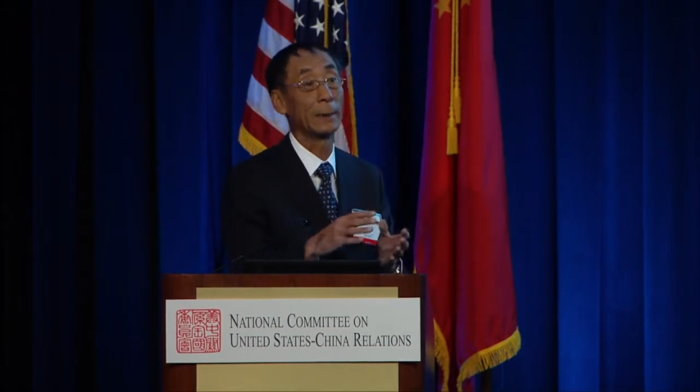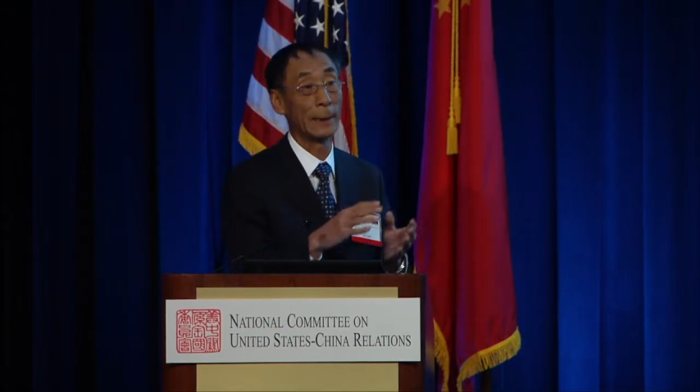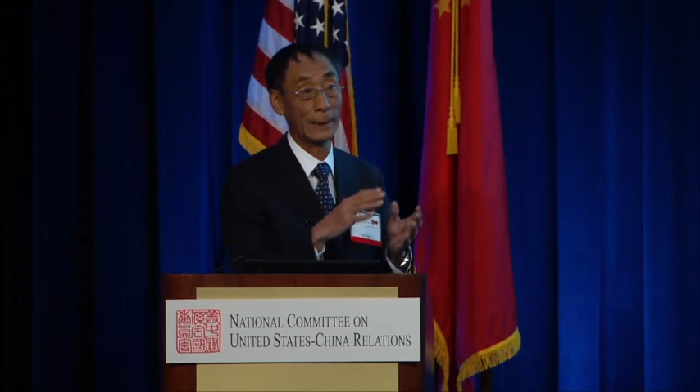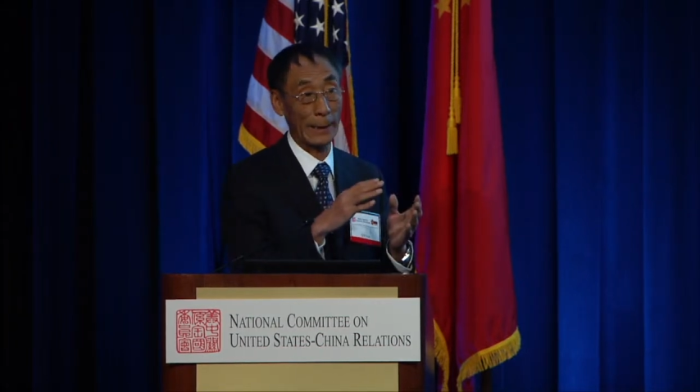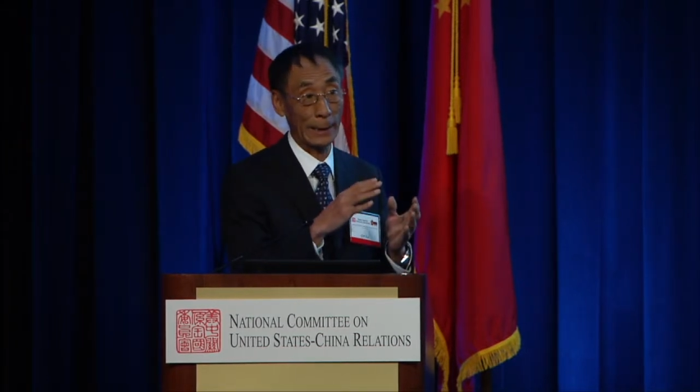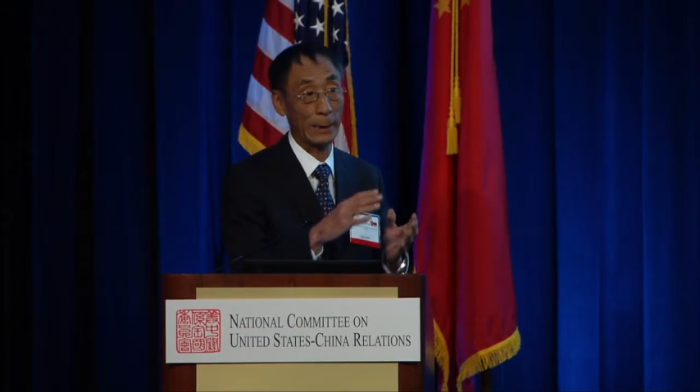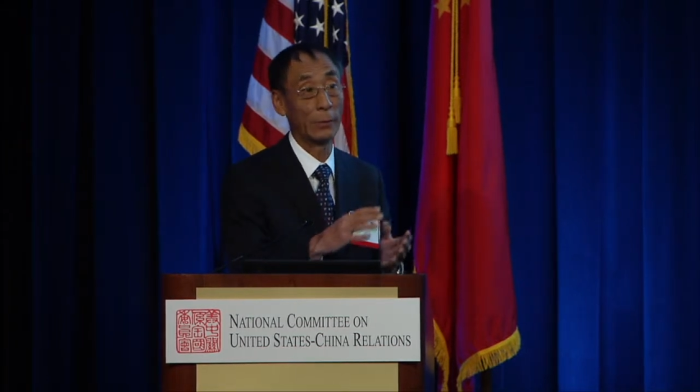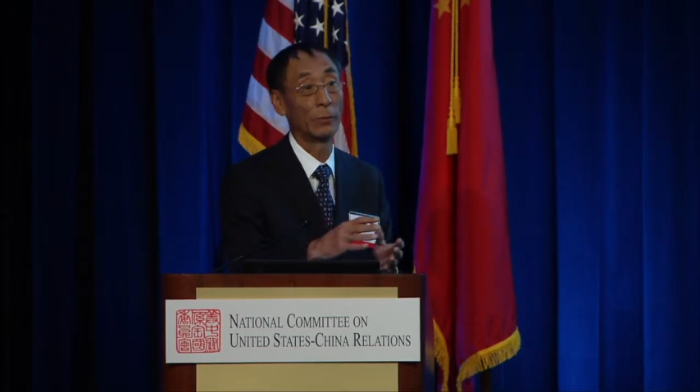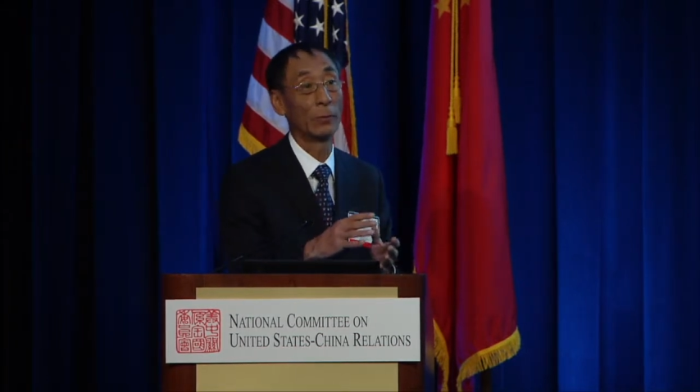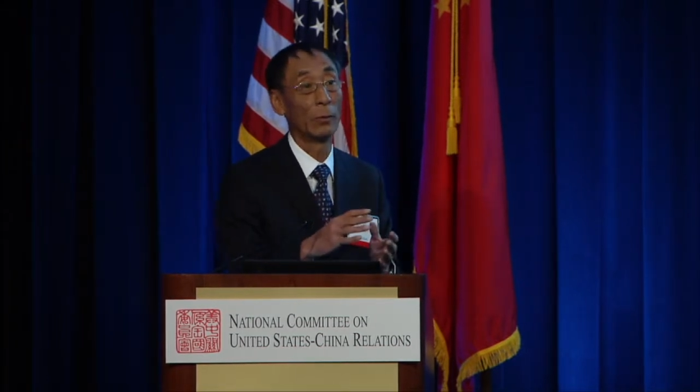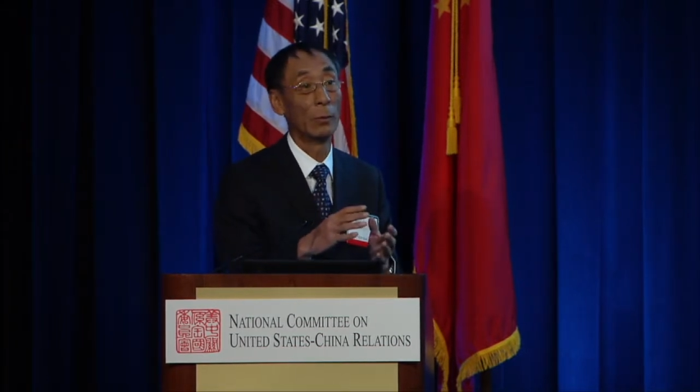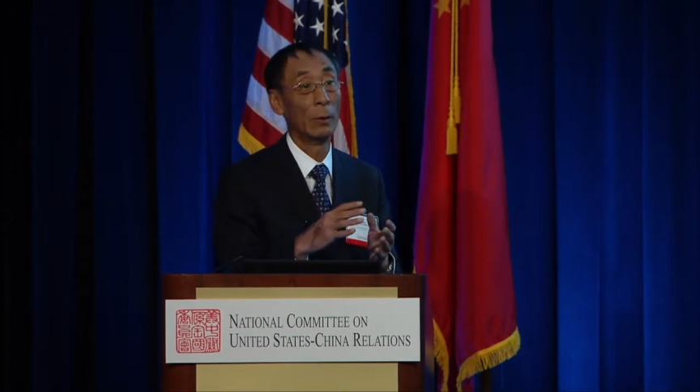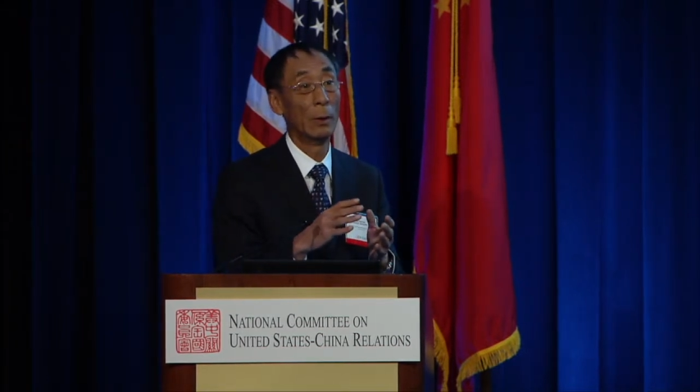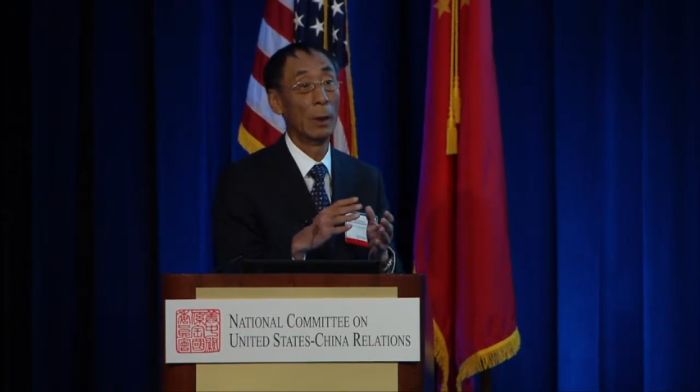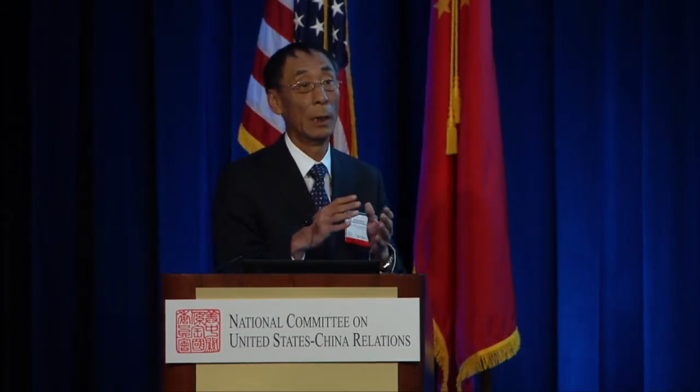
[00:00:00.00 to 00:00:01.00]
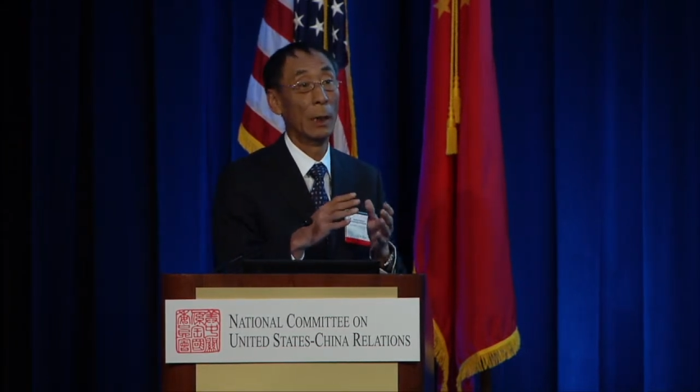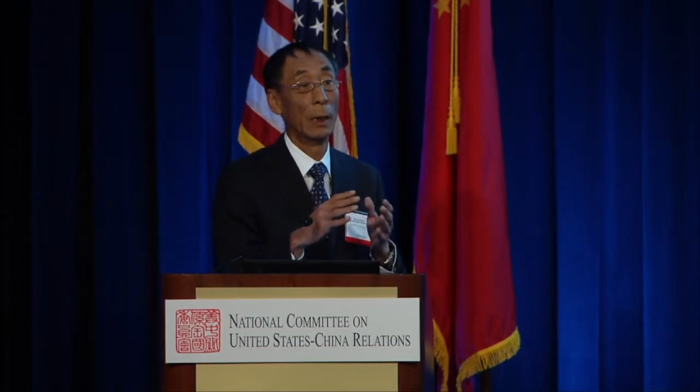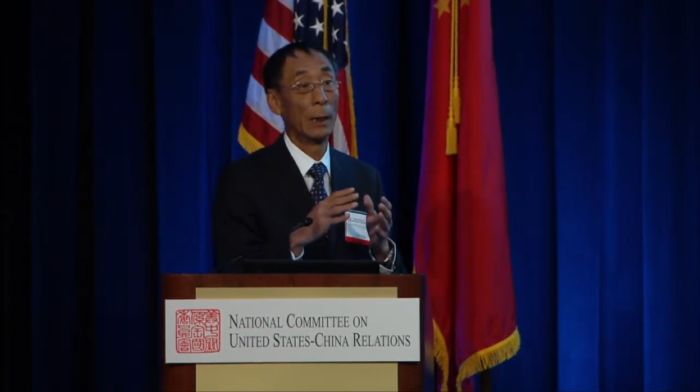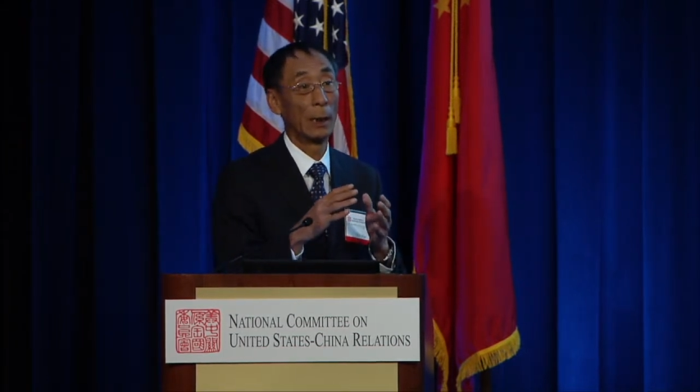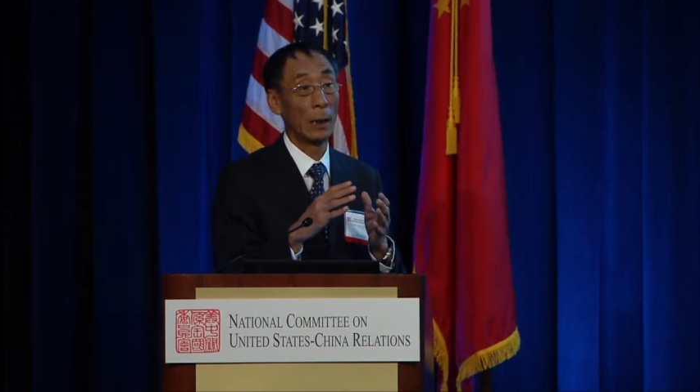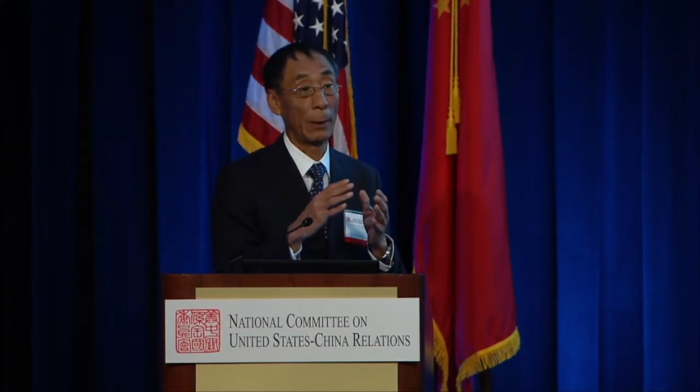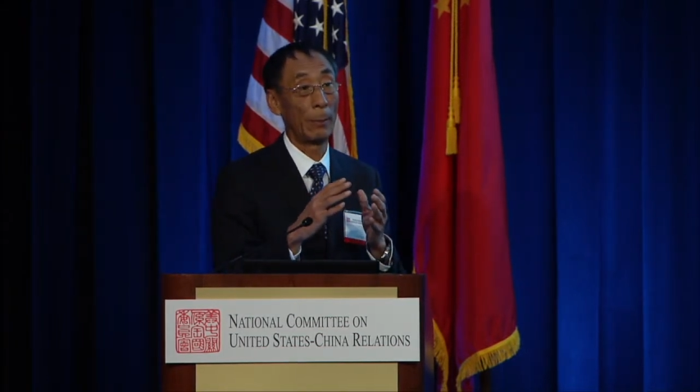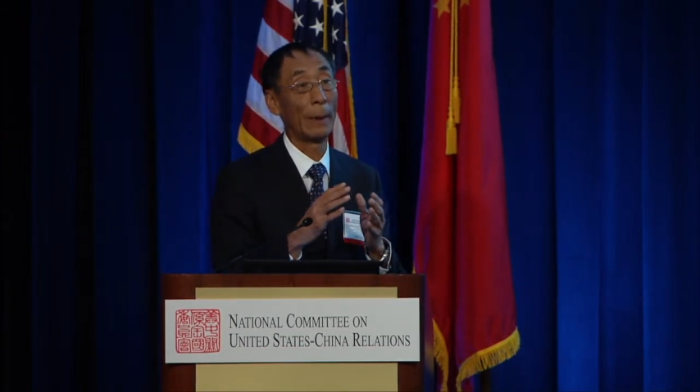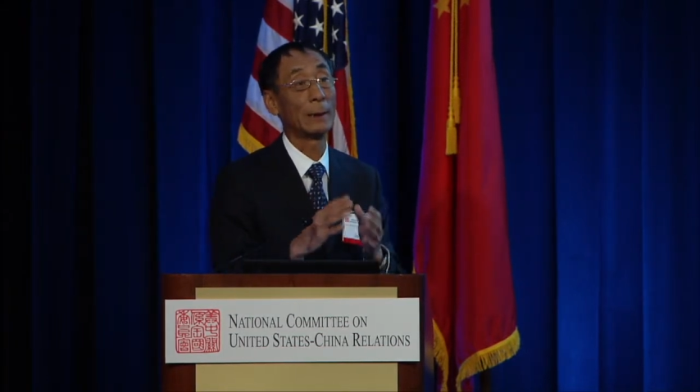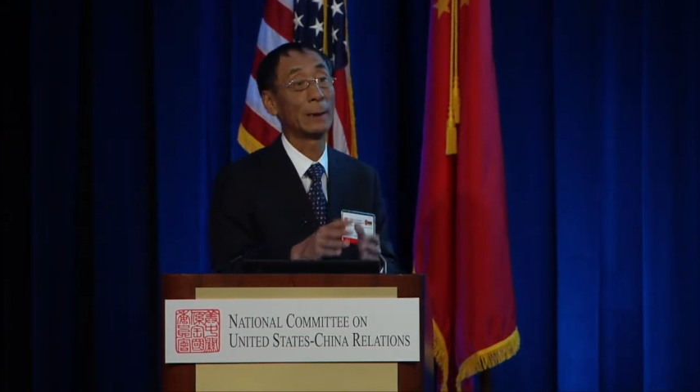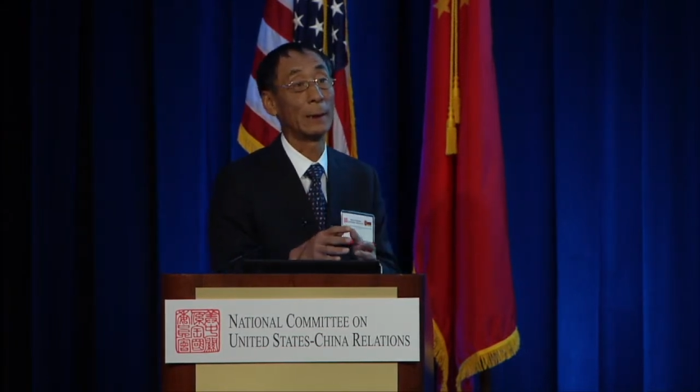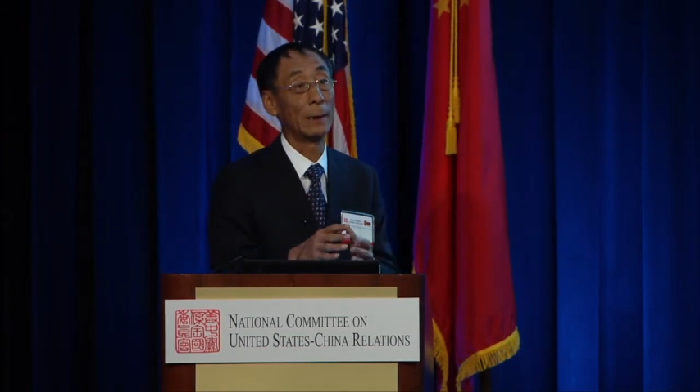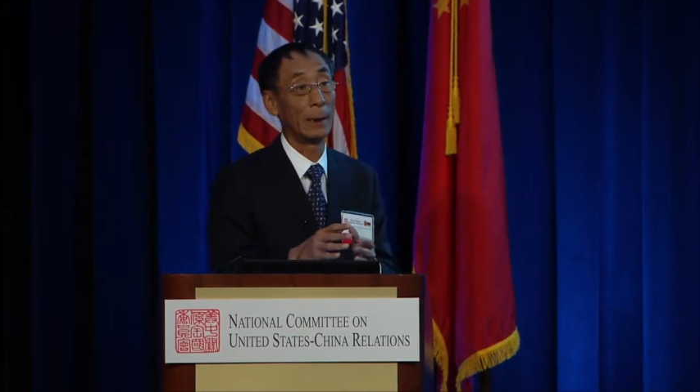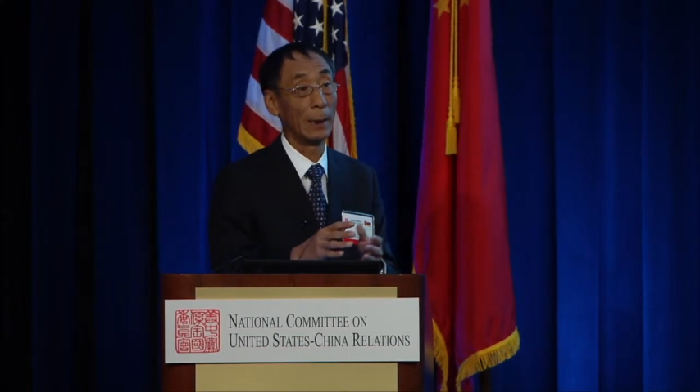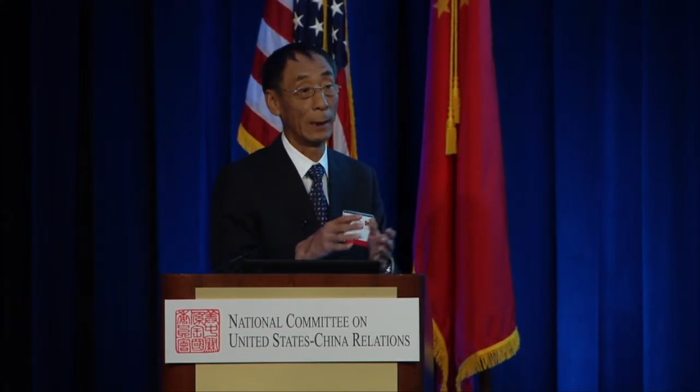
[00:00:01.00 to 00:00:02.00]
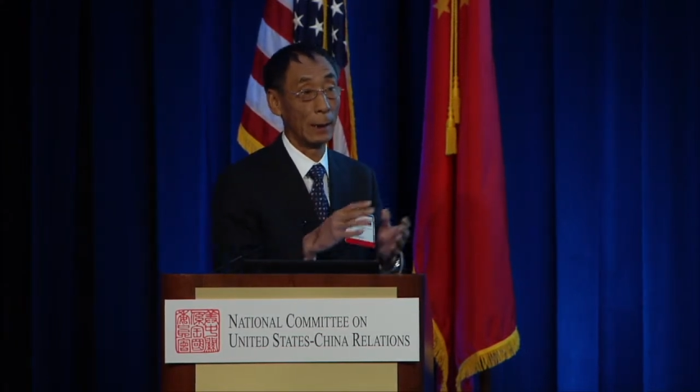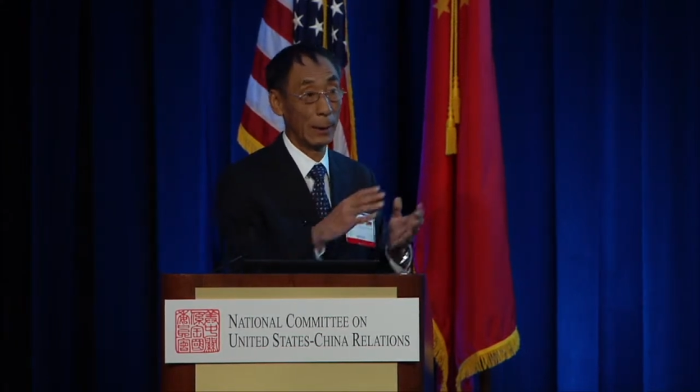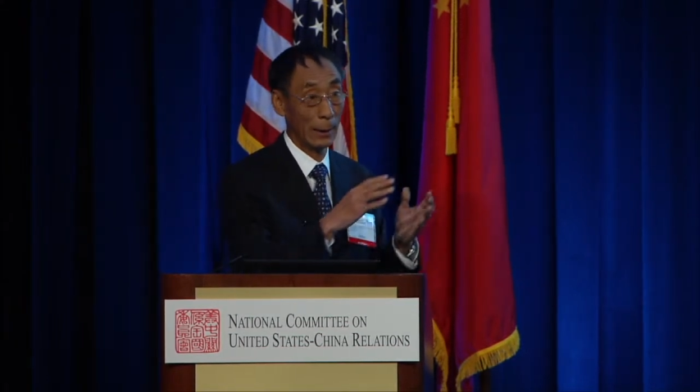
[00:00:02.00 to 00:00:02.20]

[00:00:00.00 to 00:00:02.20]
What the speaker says: excessive capacity